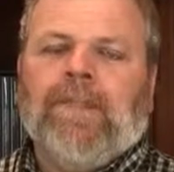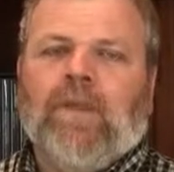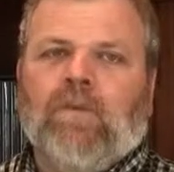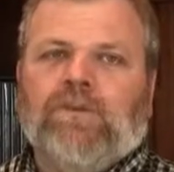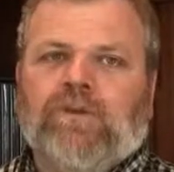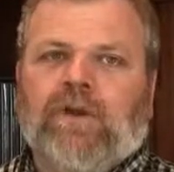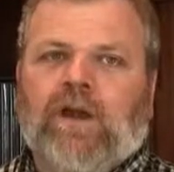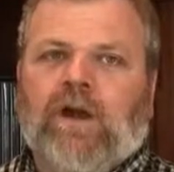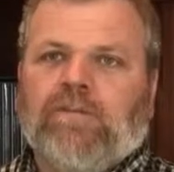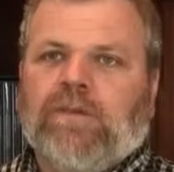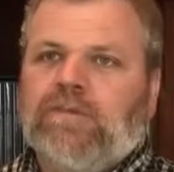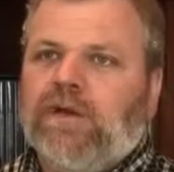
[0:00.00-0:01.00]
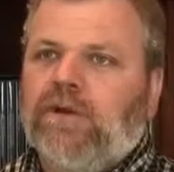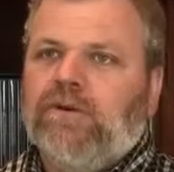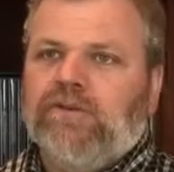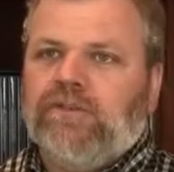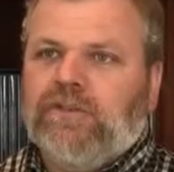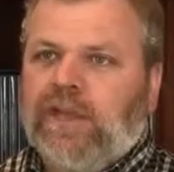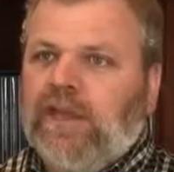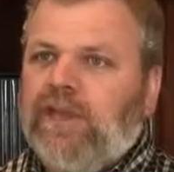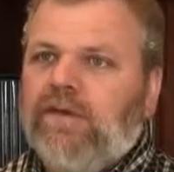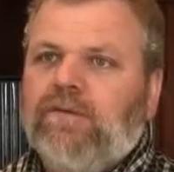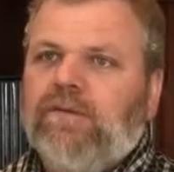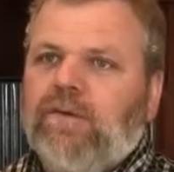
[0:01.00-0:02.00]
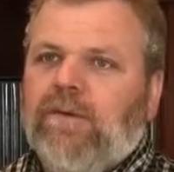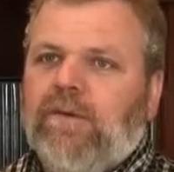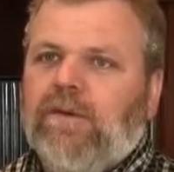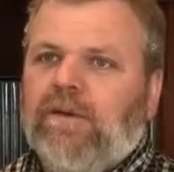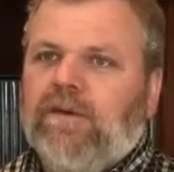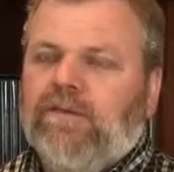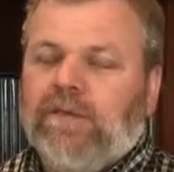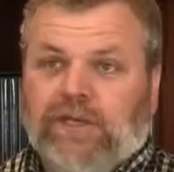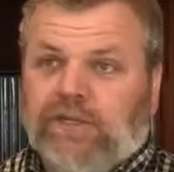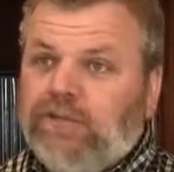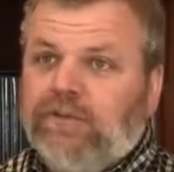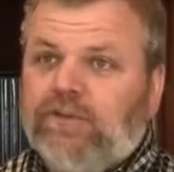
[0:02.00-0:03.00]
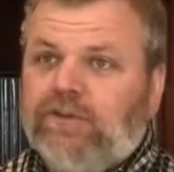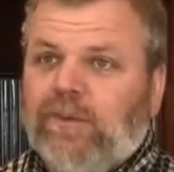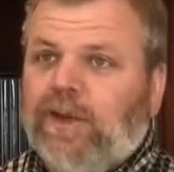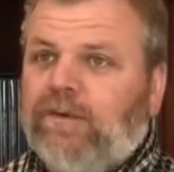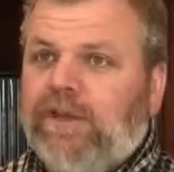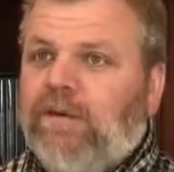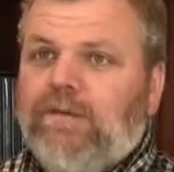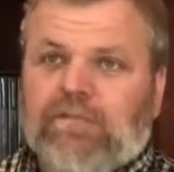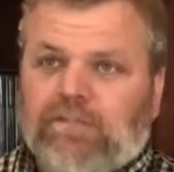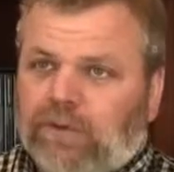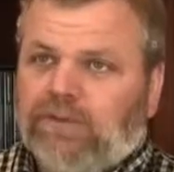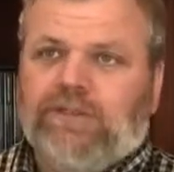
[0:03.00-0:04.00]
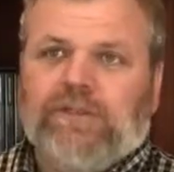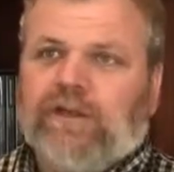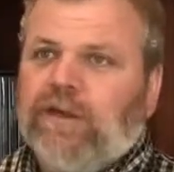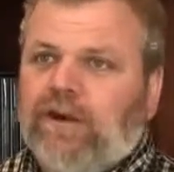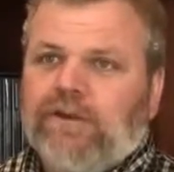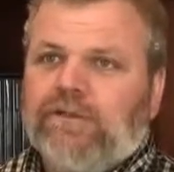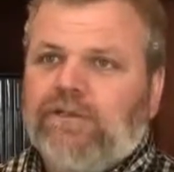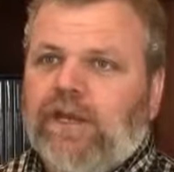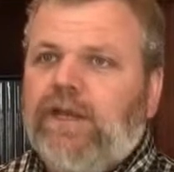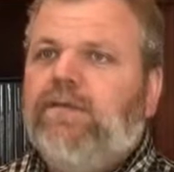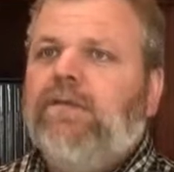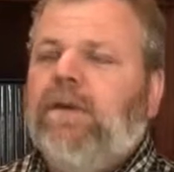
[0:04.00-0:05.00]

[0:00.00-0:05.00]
was going to help them to understand the issues surrounding purchasing a garden shed.